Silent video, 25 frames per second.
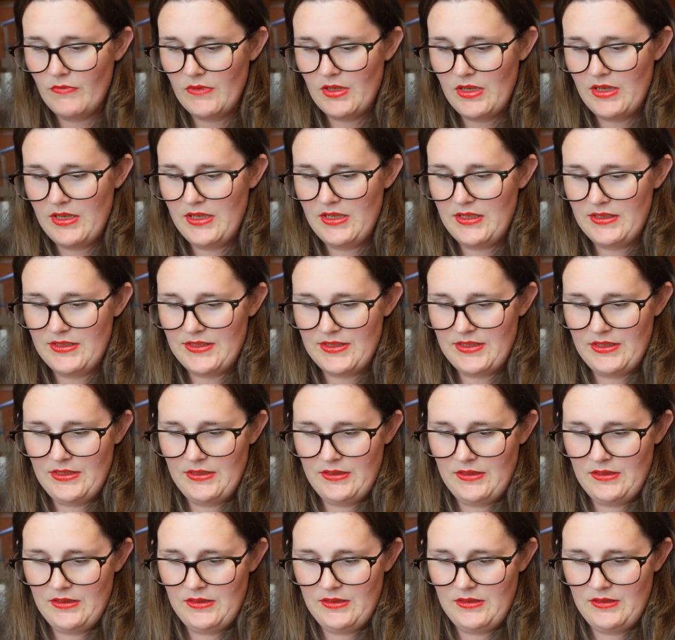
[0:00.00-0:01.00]
is
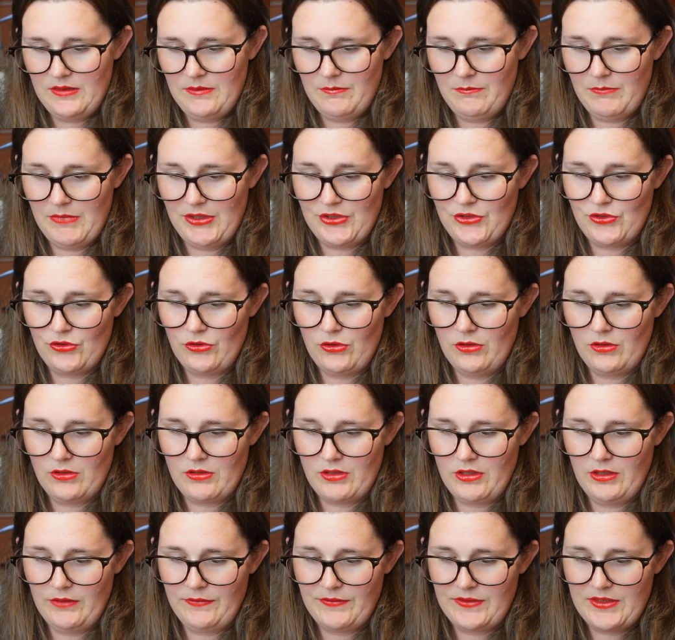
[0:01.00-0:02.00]
my shawl
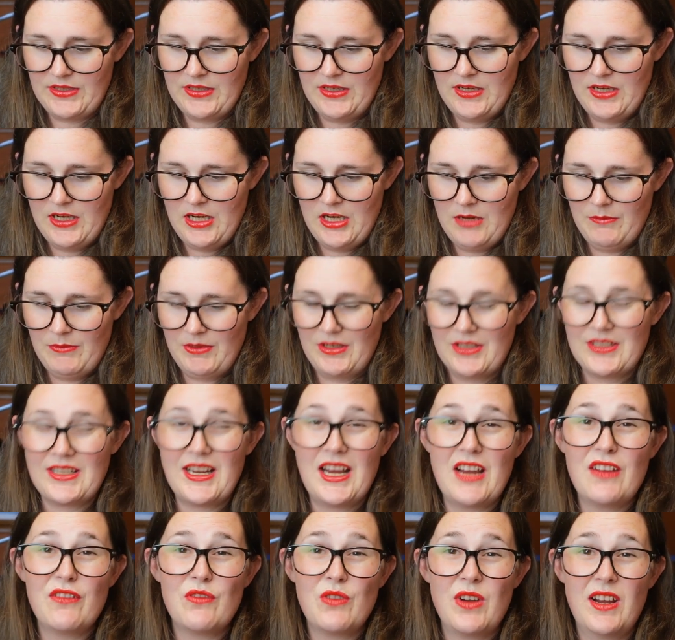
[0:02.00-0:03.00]
cuffs, because I
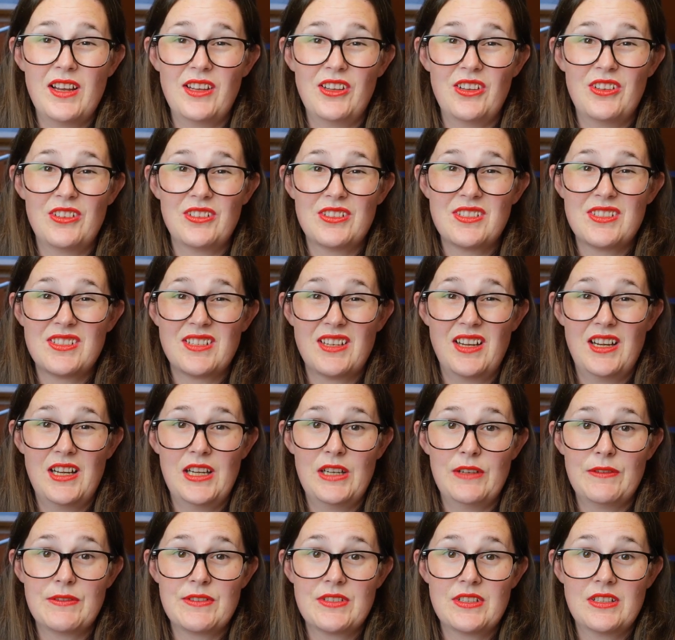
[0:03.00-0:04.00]
have quite a lot of
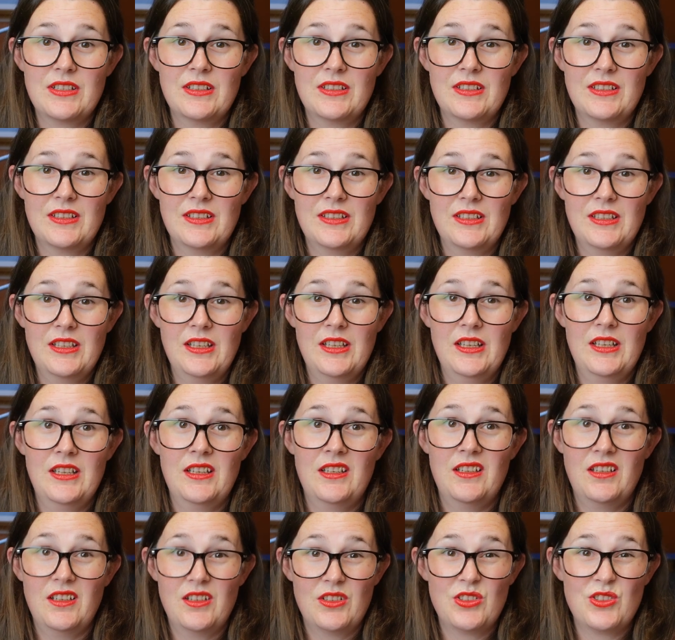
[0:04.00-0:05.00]
scarves
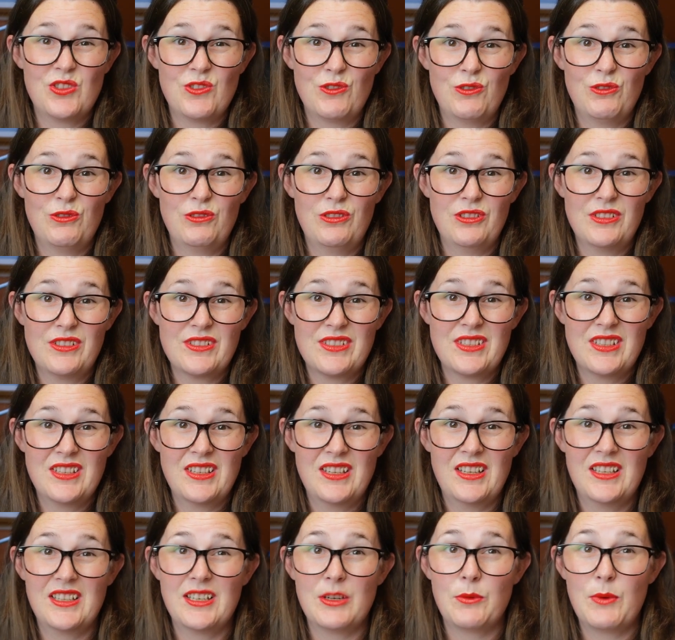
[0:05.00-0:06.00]
and shawls,
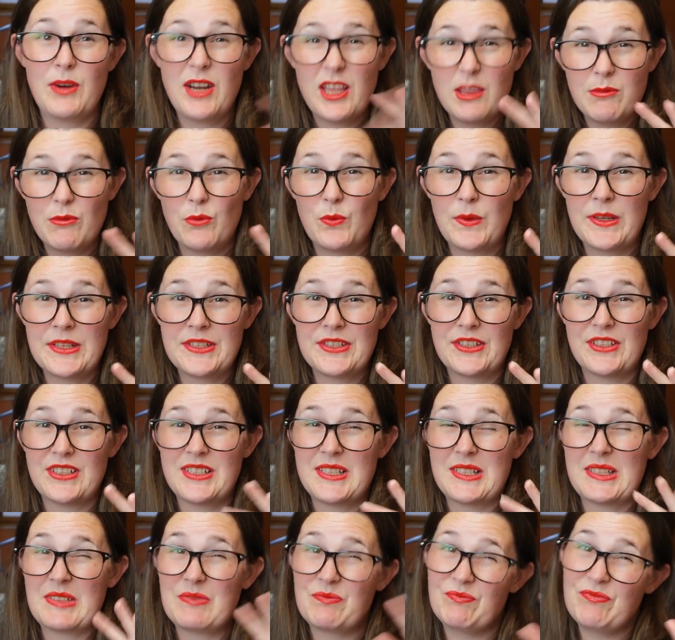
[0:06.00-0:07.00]
and I wear them in winter
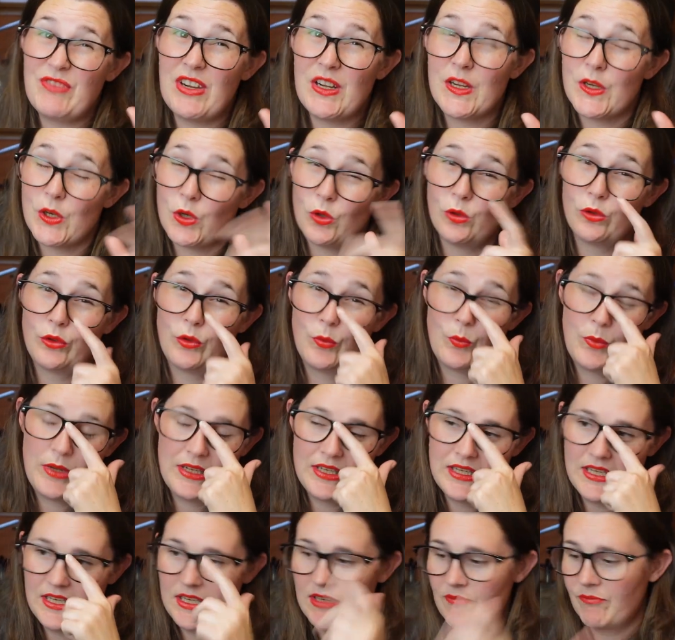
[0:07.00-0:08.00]
because it's very cold and
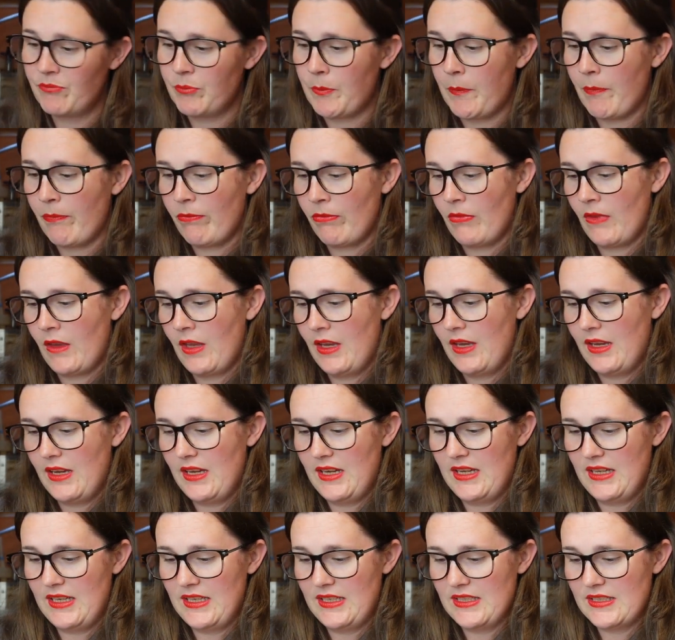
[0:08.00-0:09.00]
windy,
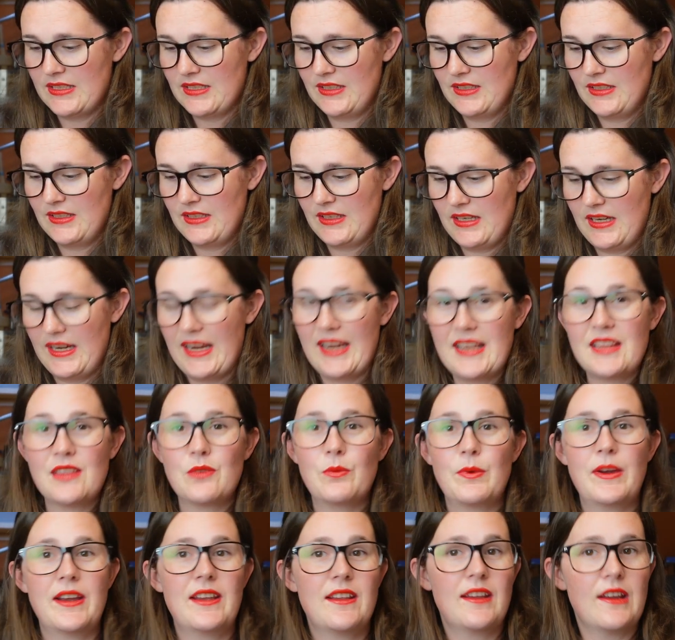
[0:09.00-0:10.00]
and I hate the
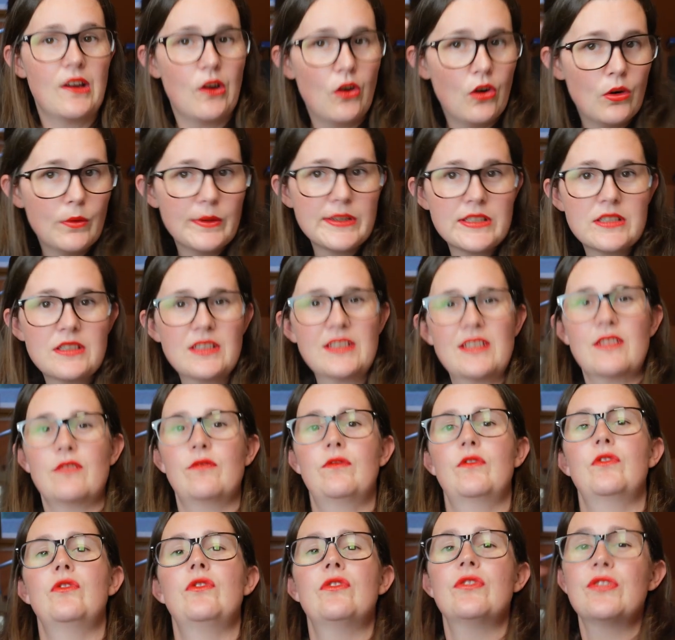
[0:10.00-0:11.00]
way it always like it
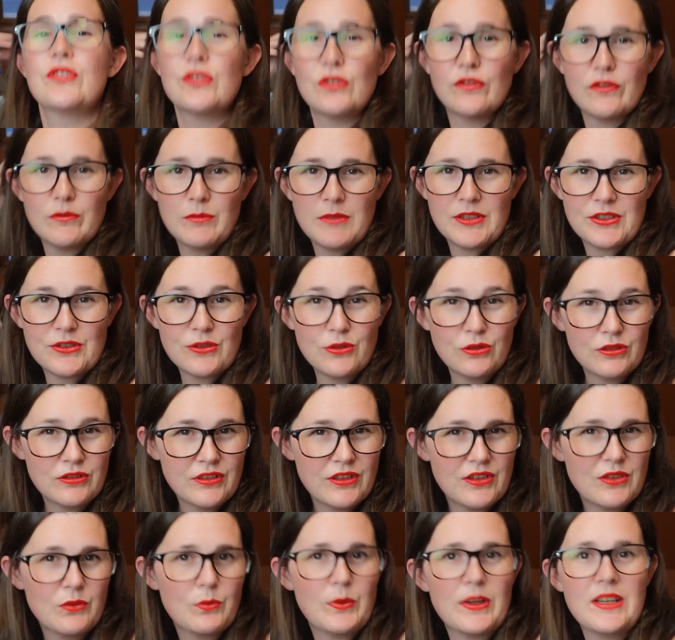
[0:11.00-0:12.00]
falls over my shoulder
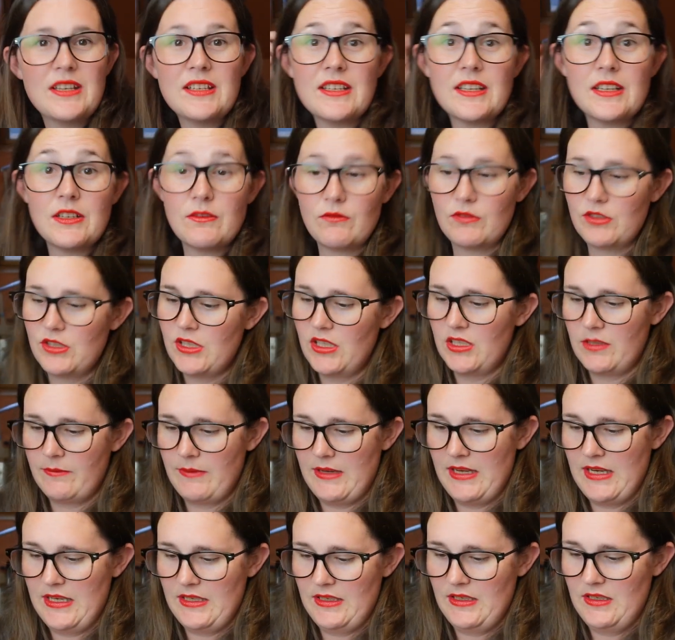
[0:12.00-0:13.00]
in the wind, and it does my
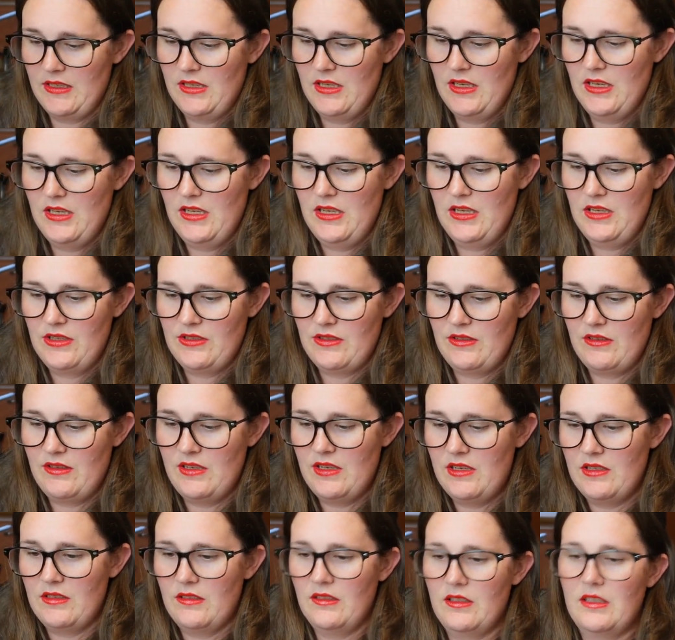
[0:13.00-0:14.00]
head in. So
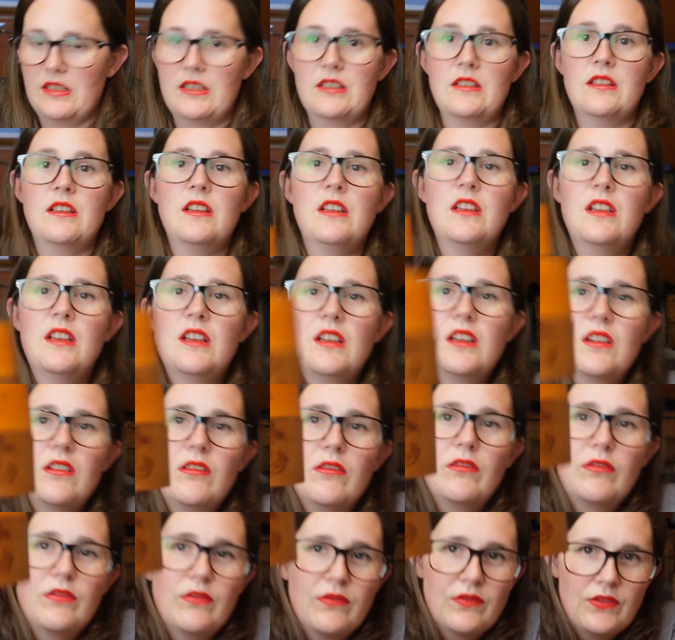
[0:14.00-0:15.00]
these are
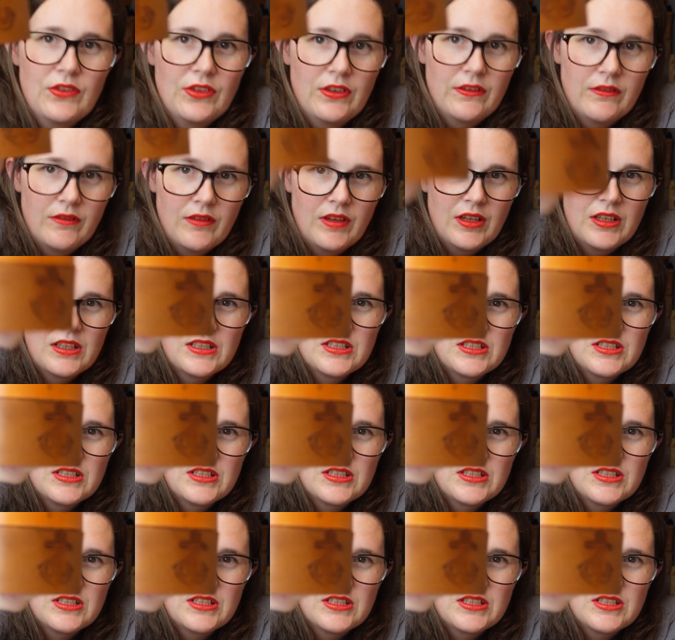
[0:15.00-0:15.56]
some like